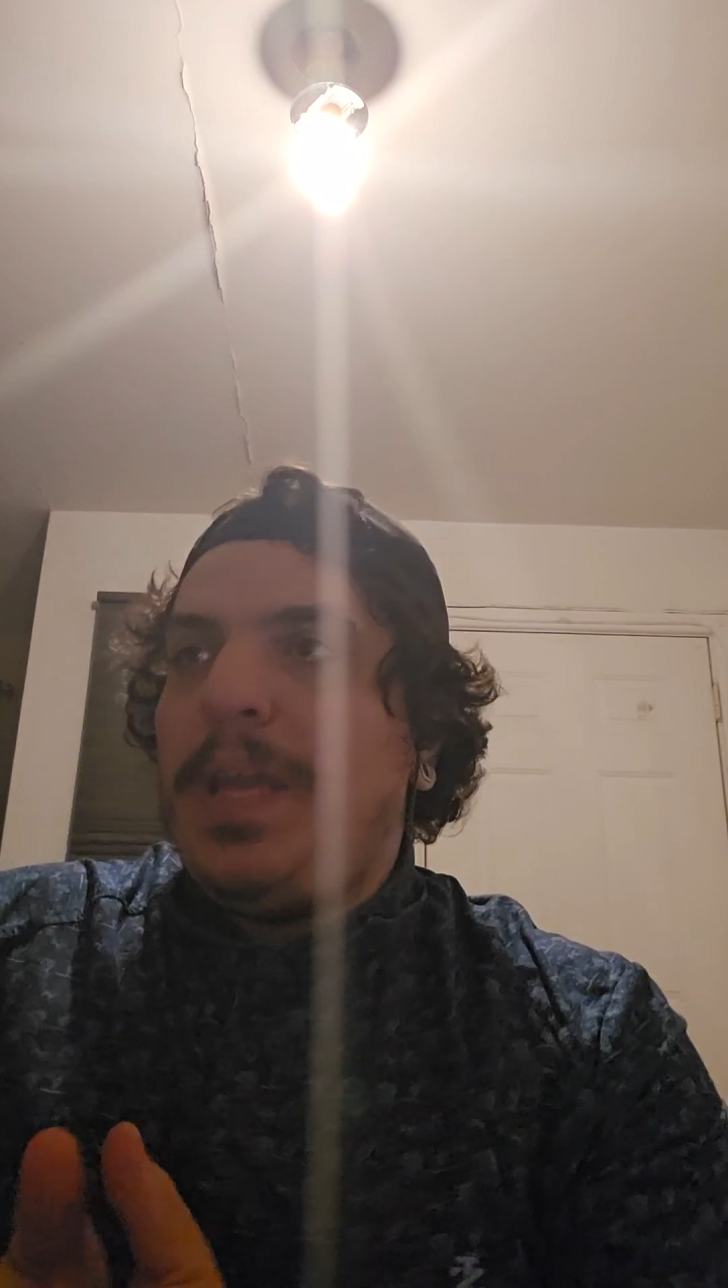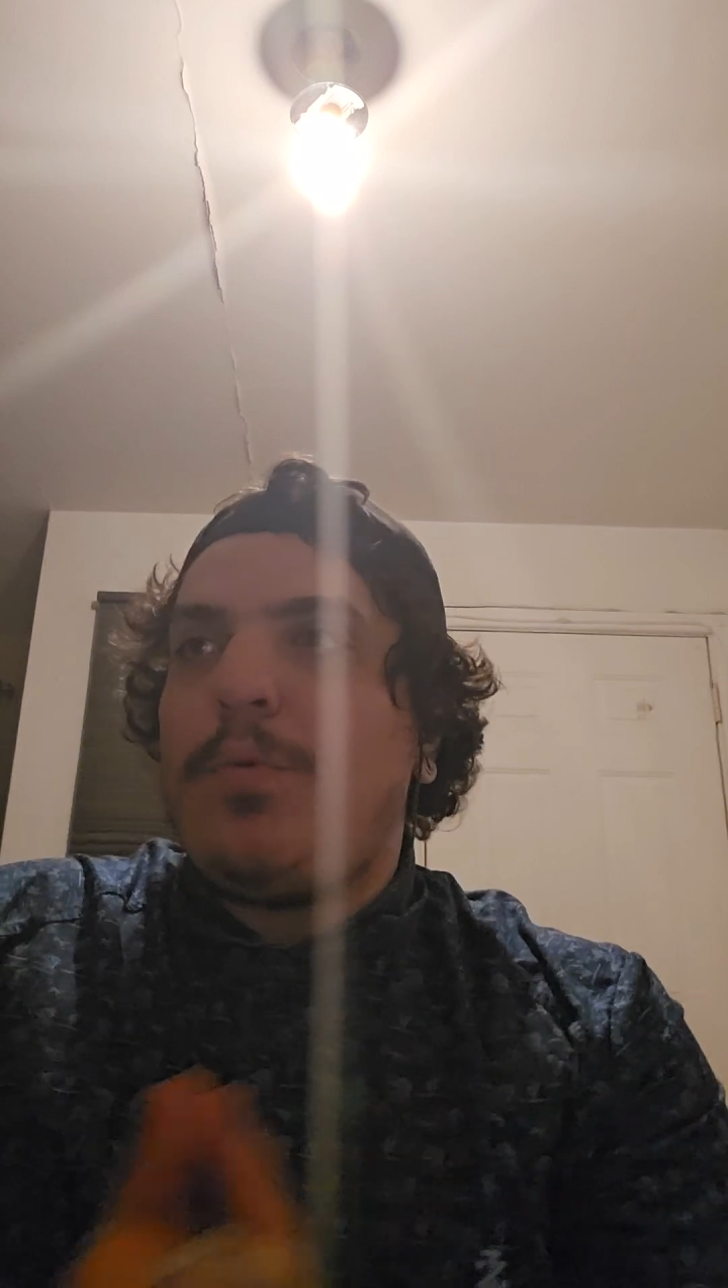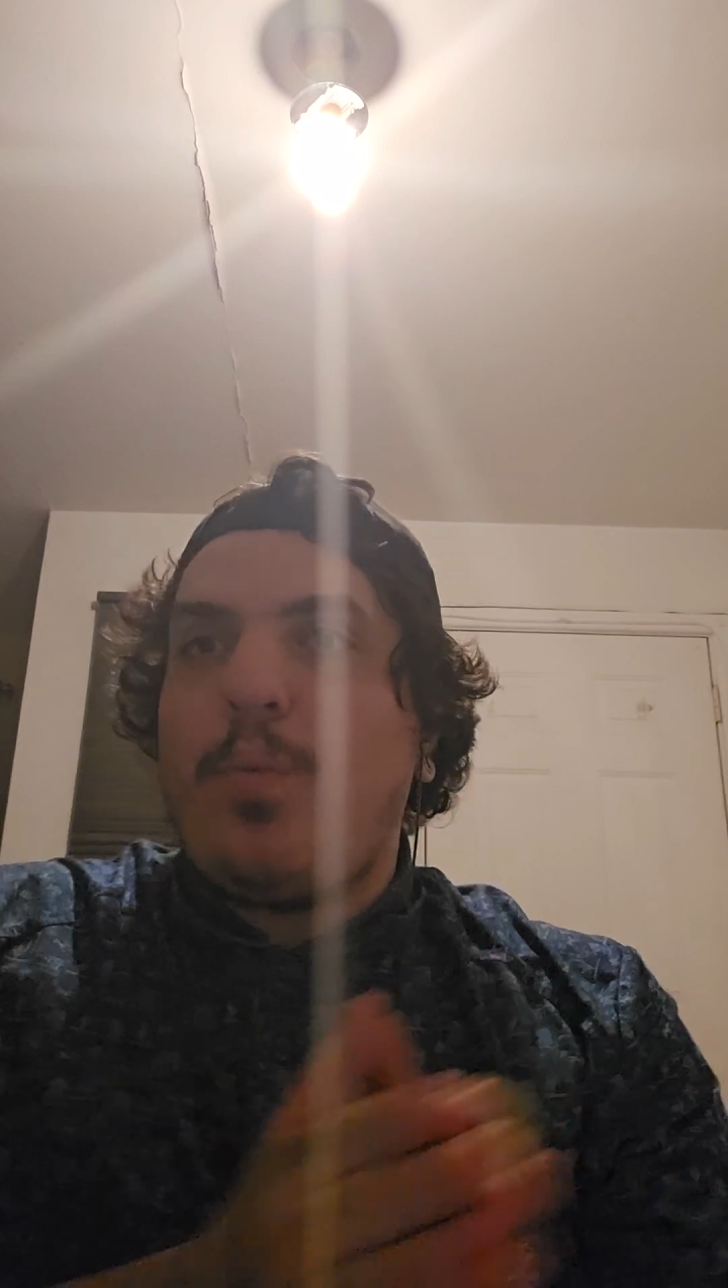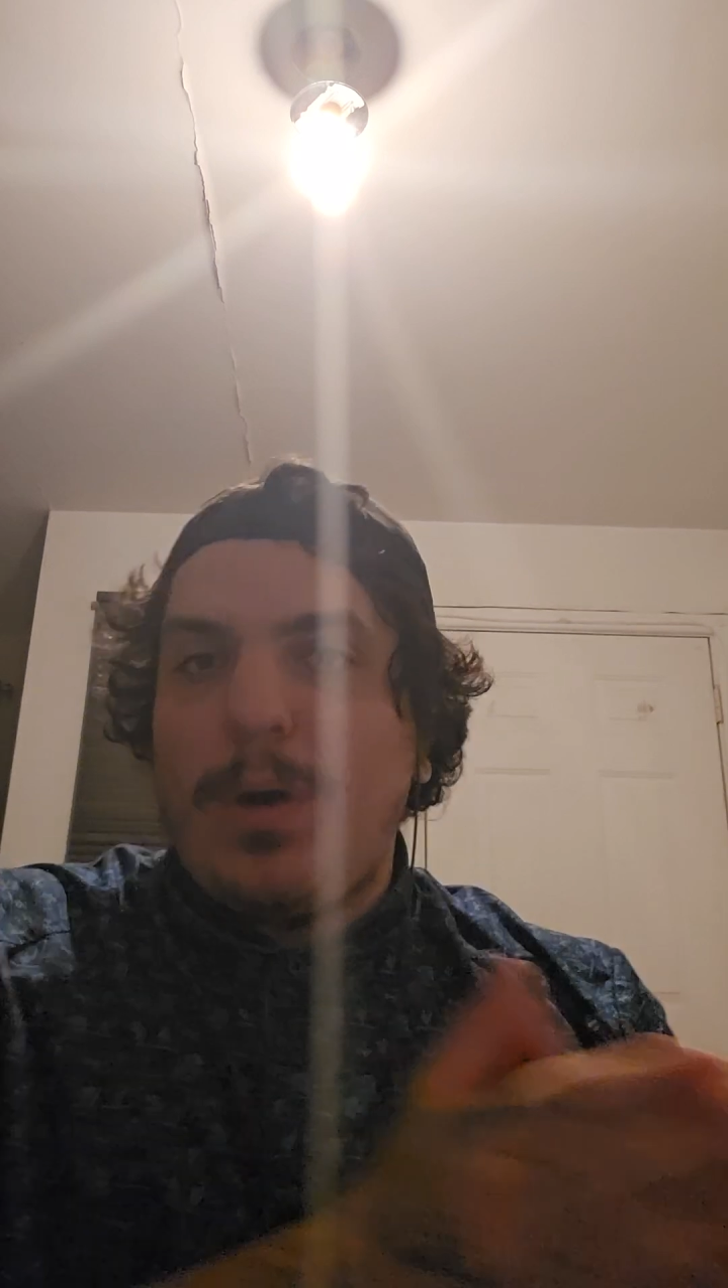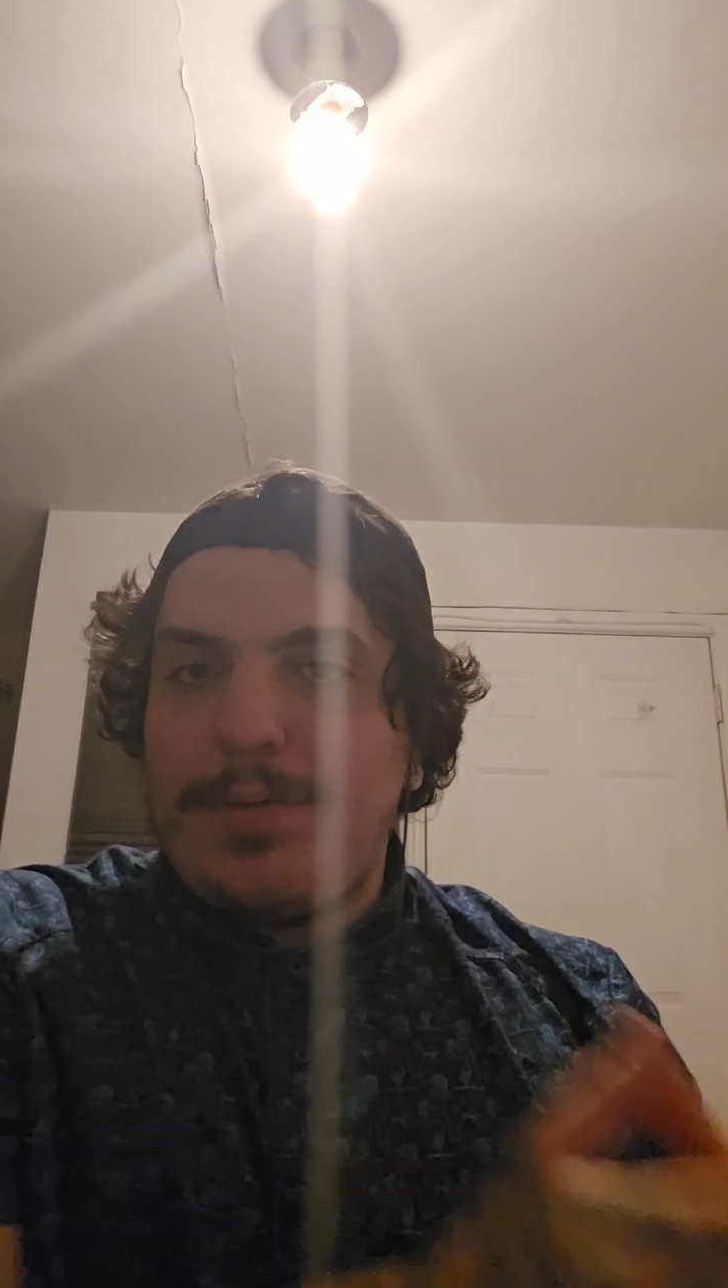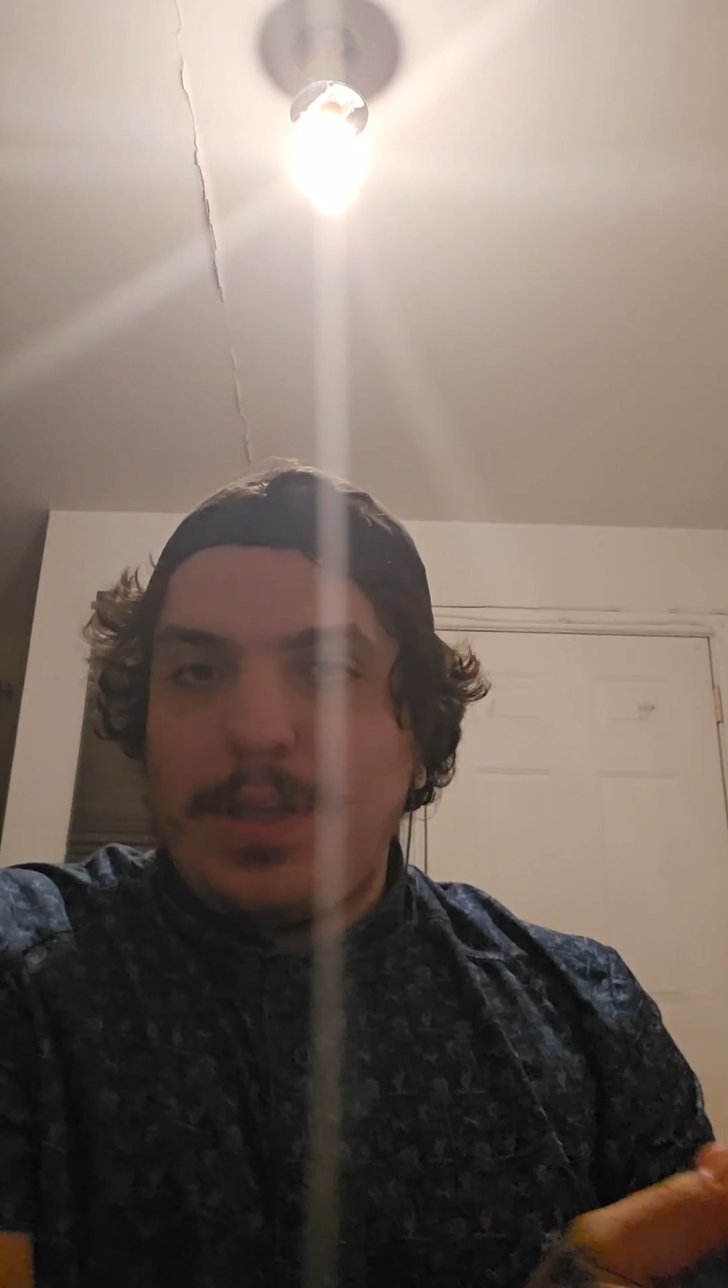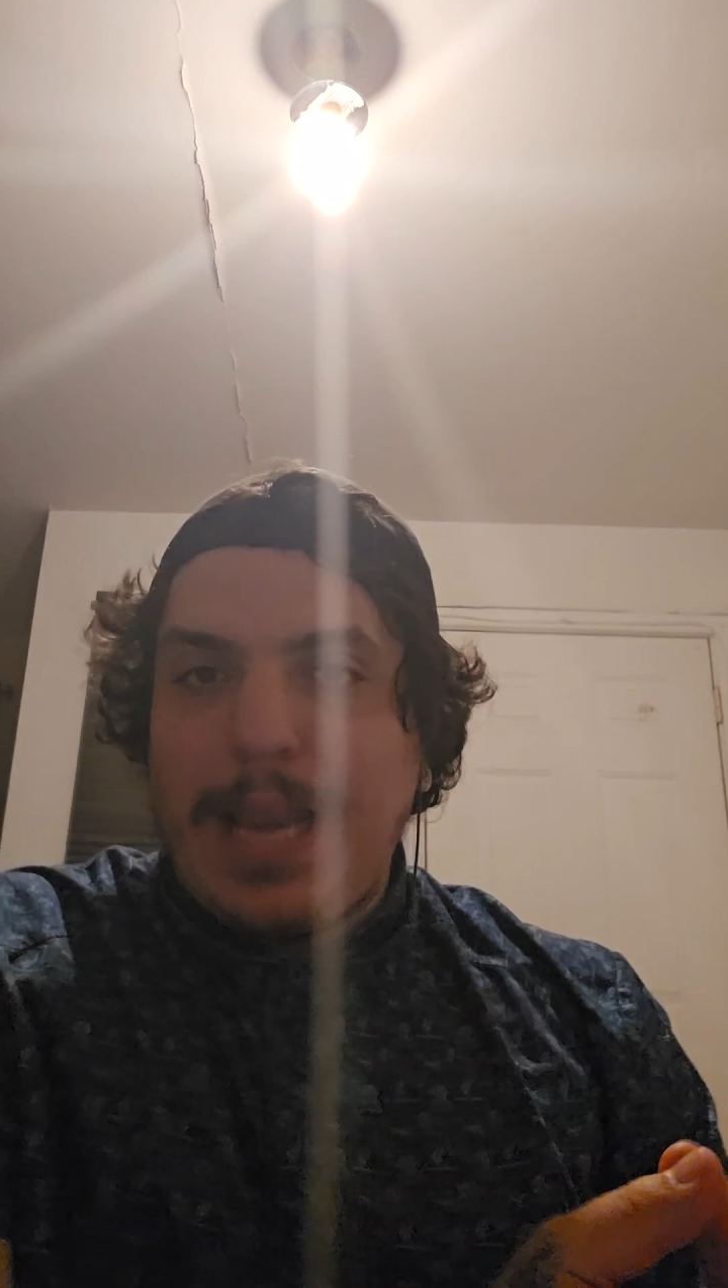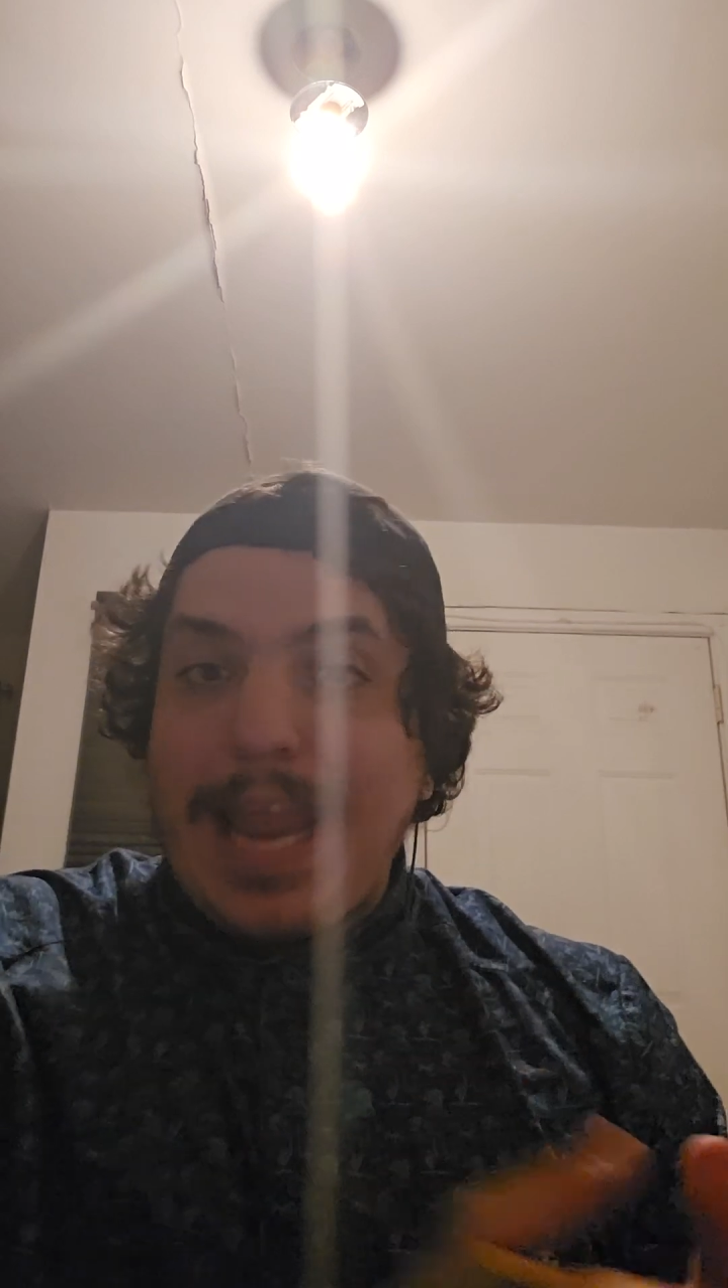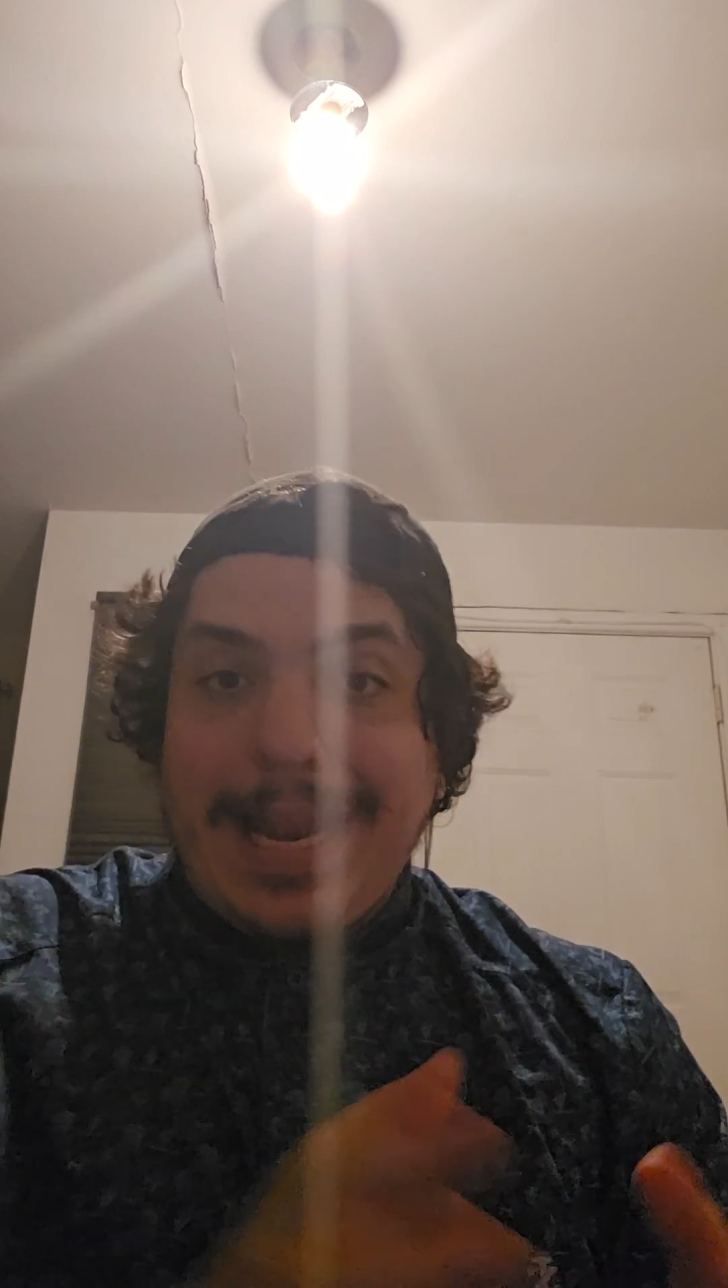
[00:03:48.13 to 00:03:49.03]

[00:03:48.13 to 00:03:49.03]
week wasn't,